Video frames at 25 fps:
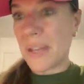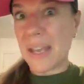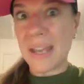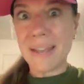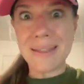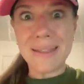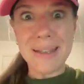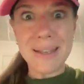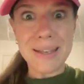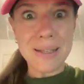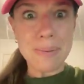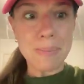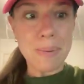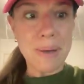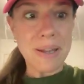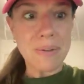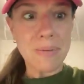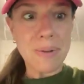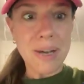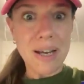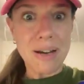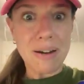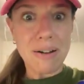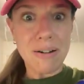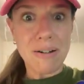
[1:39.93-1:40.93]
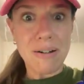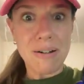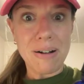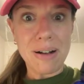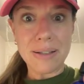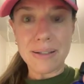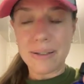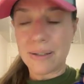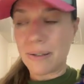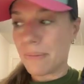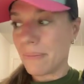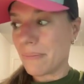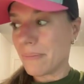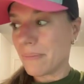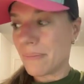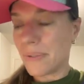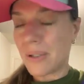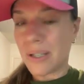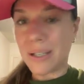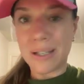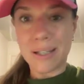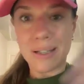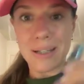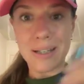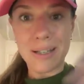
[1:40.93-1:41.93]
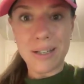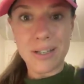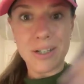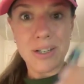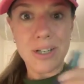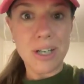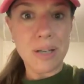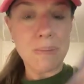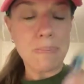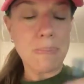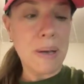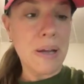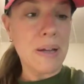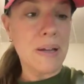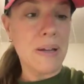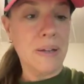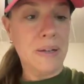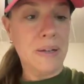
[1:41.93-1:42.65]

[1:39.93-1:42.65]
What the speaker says: And these, by the way, are awesome. You can get these cheap.